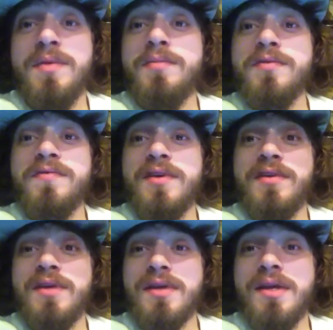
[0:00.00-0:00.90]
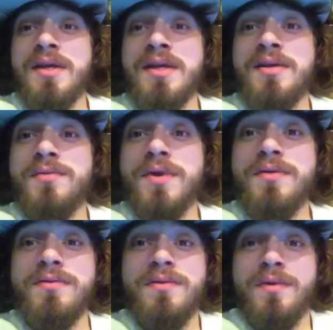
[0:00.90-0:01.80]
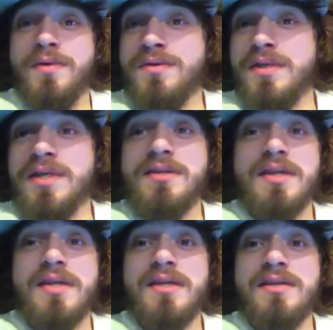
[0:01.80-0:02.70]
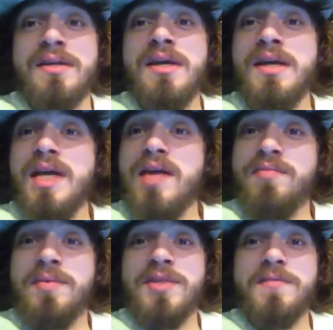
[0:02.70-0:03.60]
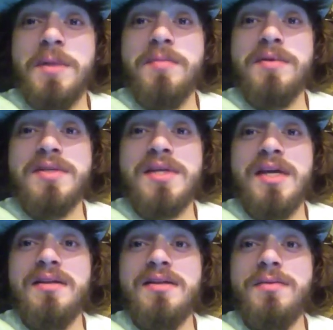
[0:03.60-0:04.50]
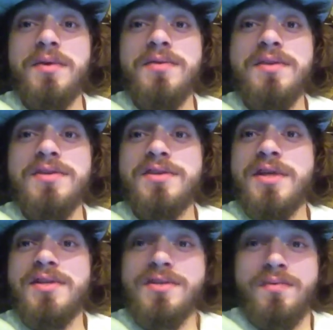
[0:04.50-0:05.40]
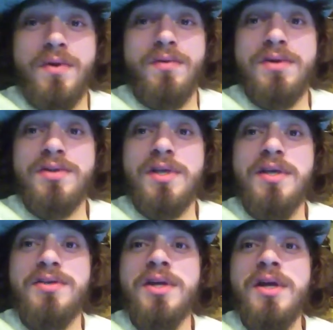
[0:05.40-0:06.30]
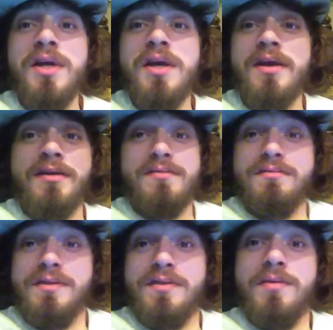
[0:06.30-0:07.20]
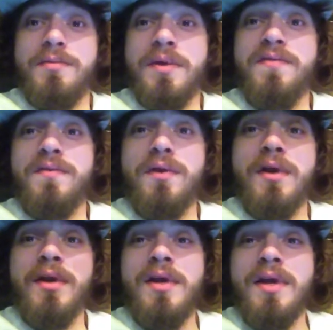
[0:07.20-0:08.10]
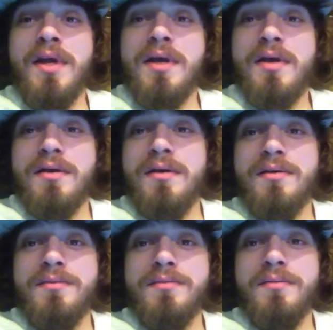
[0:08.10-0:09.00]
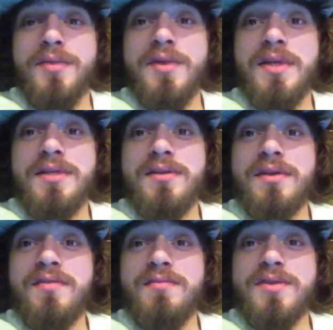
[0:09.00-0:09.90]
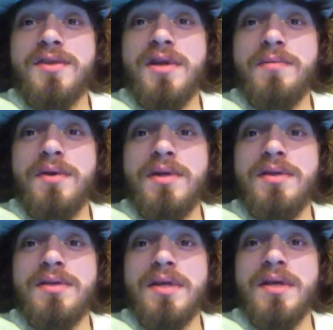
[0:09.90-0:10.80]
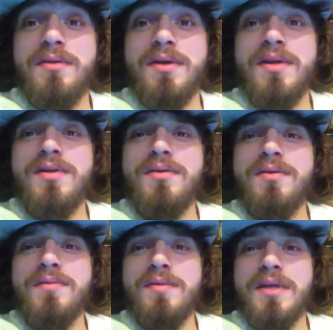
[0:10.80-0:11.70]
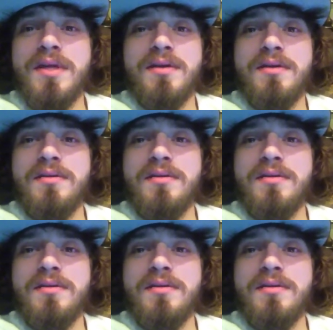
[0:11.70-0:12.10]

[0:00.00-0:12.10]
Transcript: people felt like they needed a road, the road stays like it is. If a bunch of people decide then the road needs to change, the road can change, because they'll pay for it. But that's how the government should operate in the town, and it'll only be like